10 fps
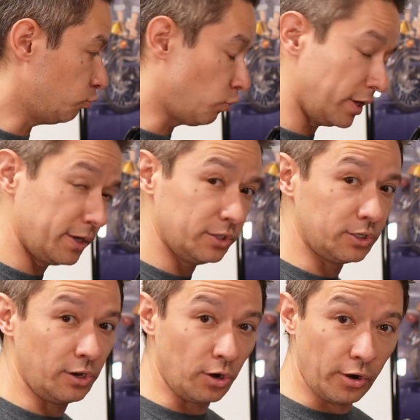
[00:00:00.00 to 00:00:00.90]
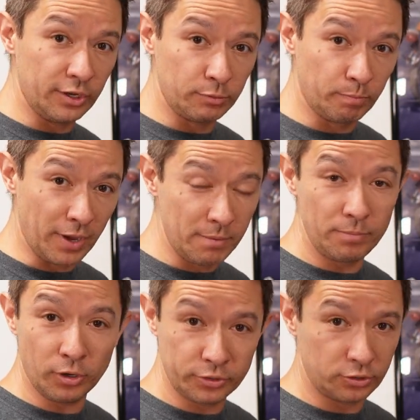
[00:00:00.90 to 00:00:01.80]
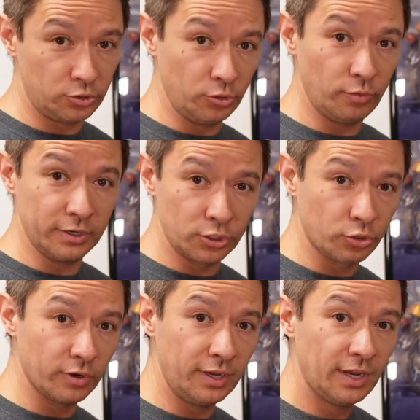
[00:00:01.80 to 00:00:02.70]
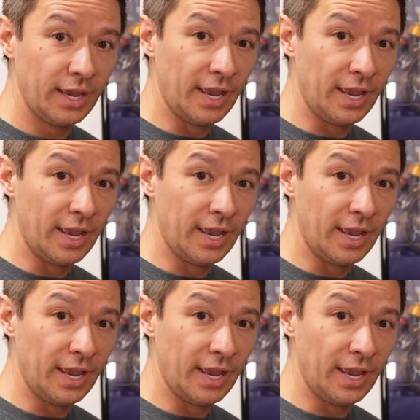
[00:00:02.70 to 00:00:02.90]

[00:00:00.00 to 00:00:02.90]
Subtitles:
Ruckus that had already been built to a degree,